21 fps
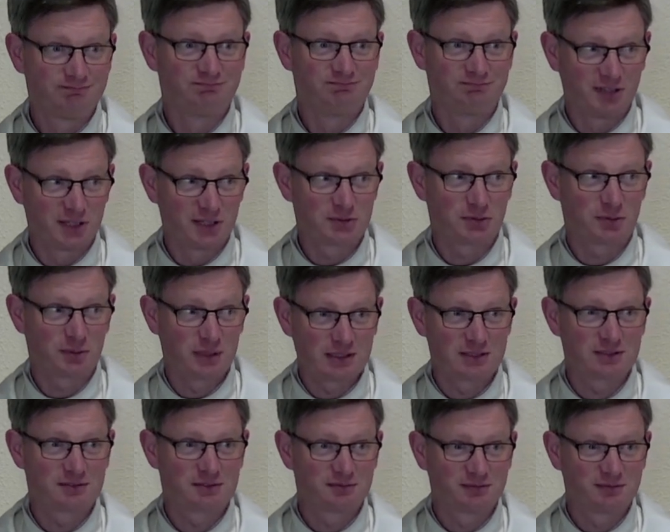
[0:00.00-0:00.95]
That's what it
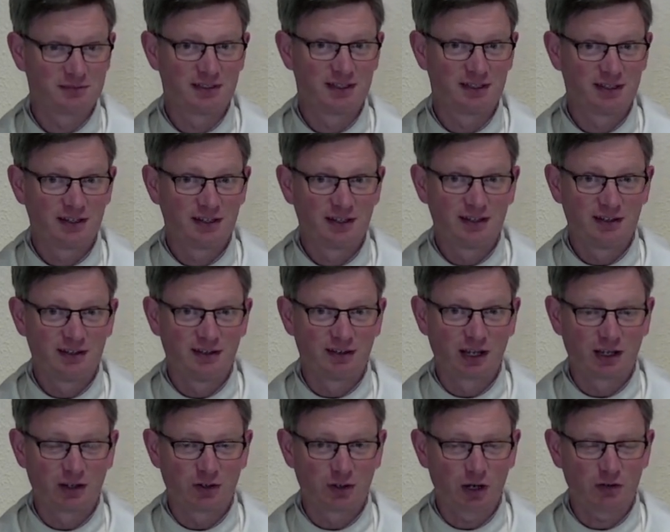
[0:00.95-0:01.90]
means. Okay,
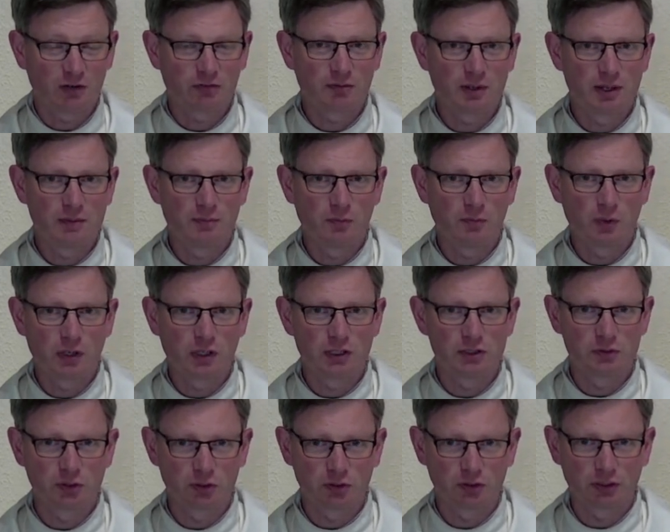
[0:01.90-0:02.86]
cut off from him, we can do
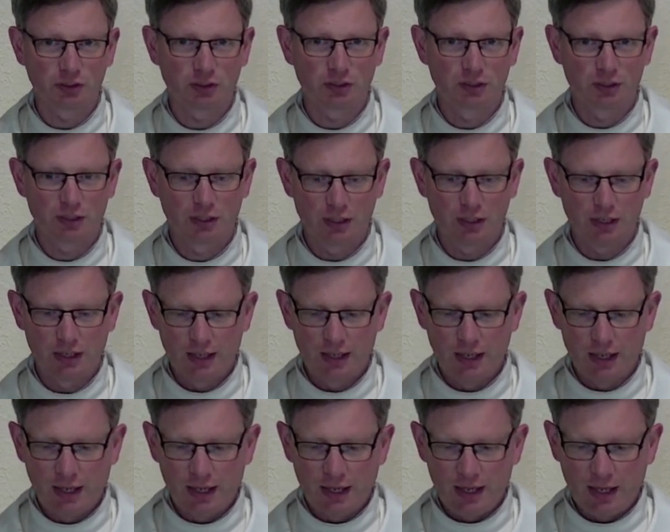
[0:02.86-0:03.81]
nothing.
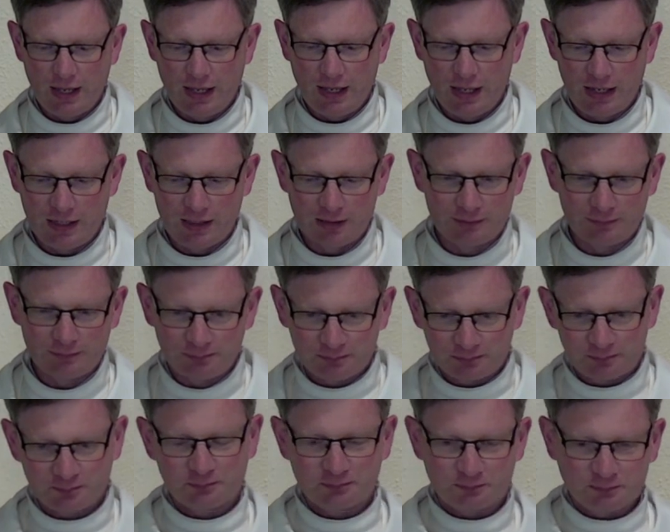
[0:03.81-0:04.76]
Uh,
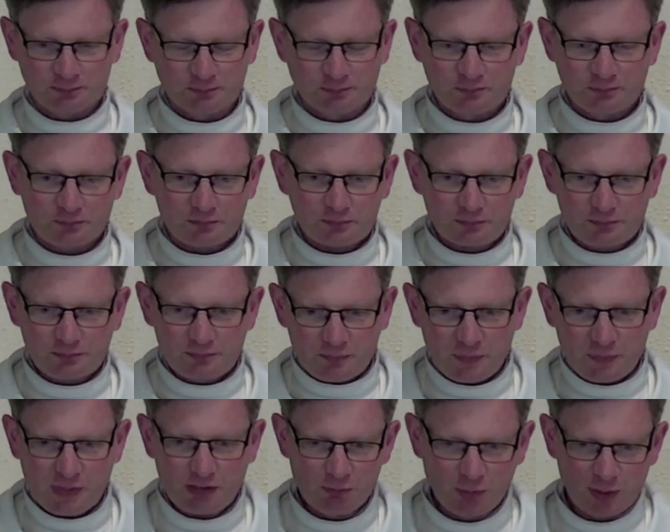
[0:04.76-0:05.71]

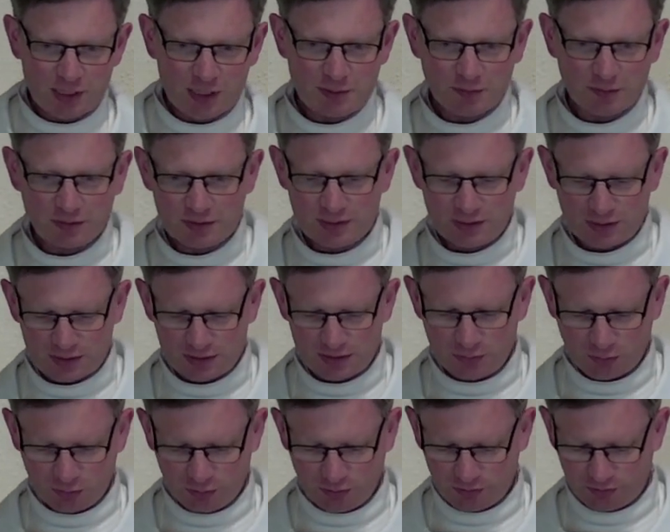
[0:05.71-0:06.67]
it reminds me of this, this
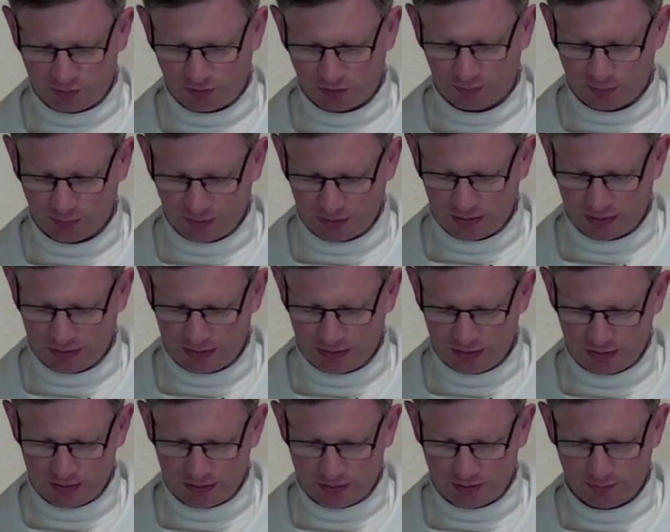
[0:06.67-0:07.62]
story from the
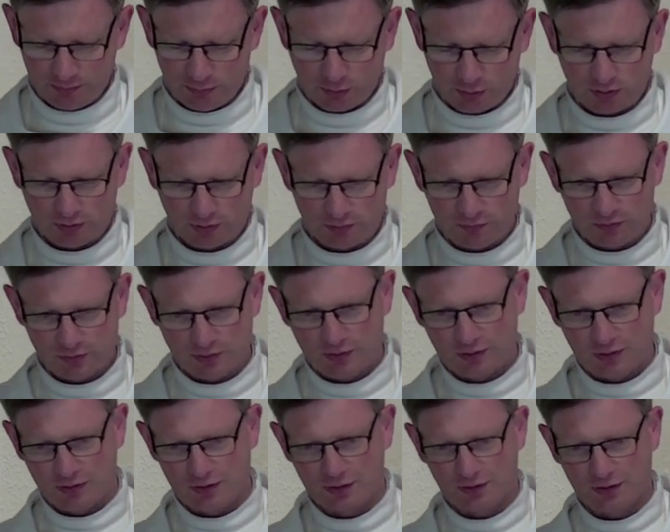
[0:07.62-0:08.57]
uh, book of
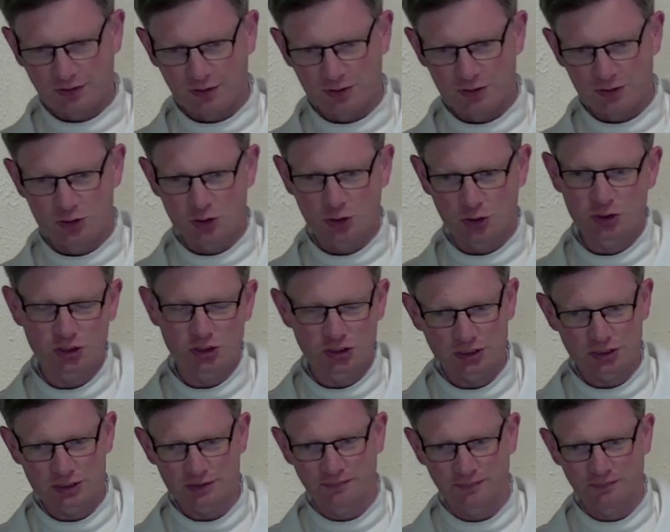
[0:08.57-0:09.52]
the
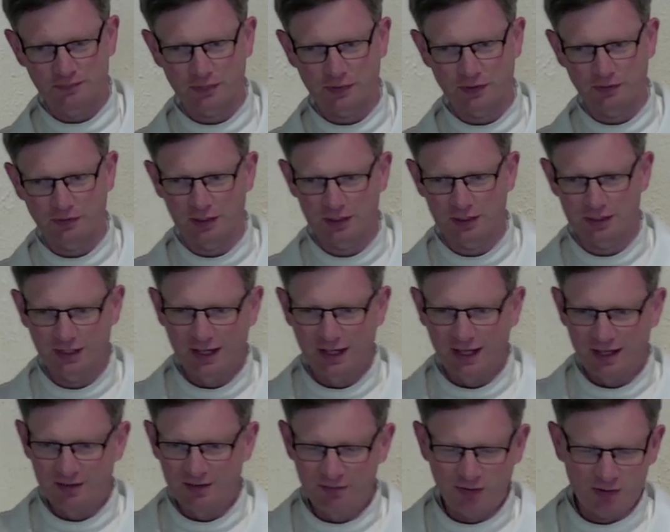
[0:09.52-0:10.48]
Judges. All right.
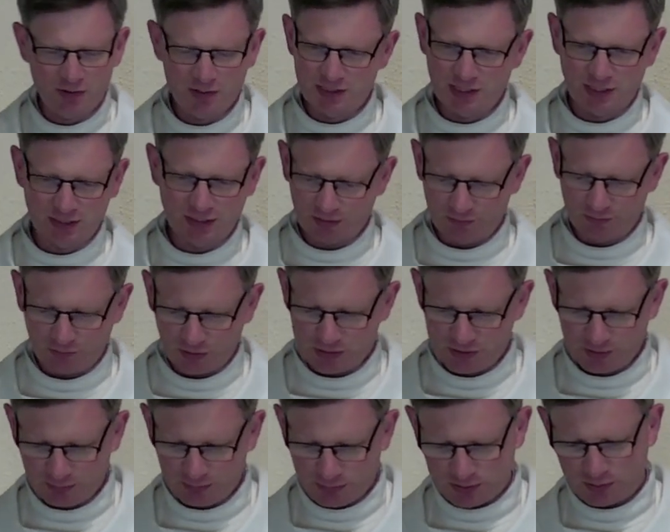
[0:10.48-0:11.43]
Very, again, a very
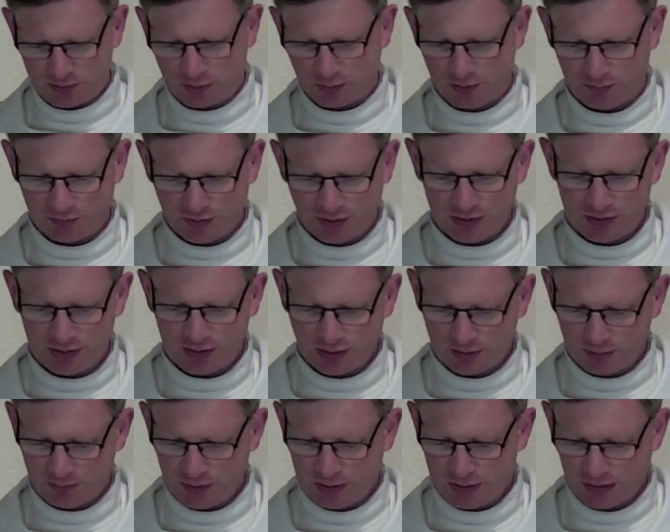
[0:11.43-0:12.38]
simple story of Gideon and the
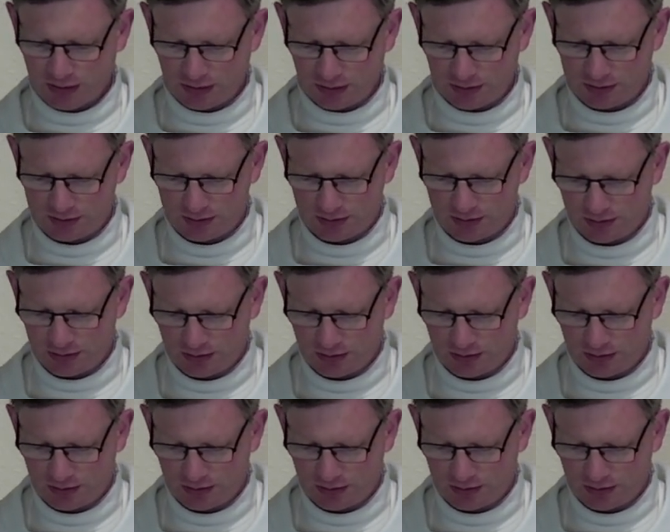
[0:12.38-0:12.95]
Midianites.